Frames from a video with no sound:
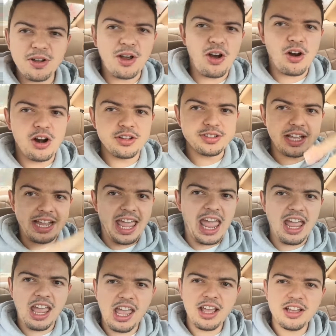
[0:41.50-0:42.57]
of the car is like
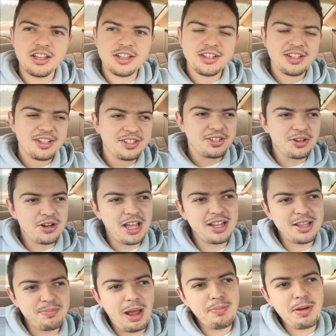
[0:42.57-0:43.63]
hanging. So
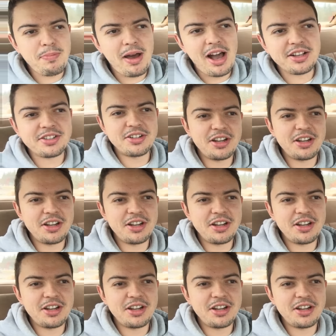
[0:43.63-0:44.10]
it, there might be a box